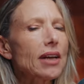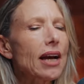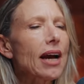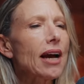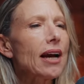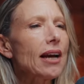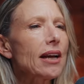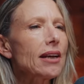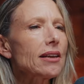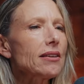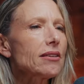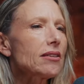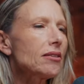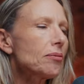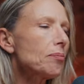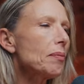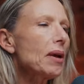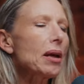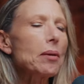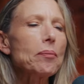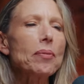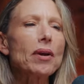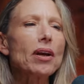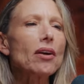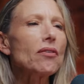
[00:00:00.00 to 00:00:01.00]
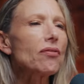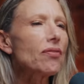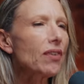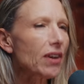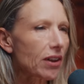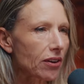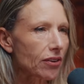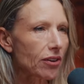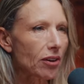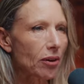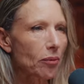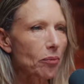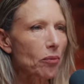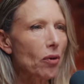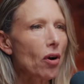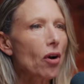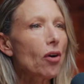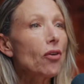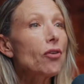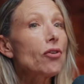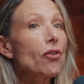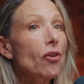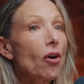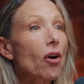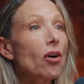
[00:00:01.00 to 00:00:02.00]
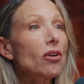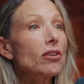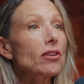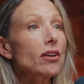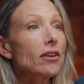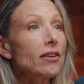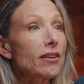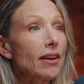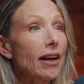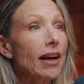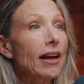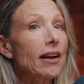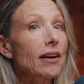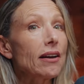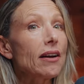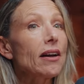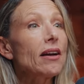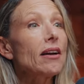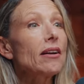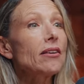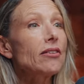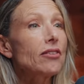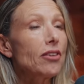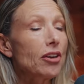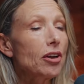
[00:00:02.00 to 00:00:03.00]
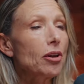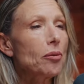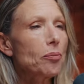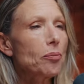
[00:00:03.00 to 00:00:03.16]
as maybe a victim rather than the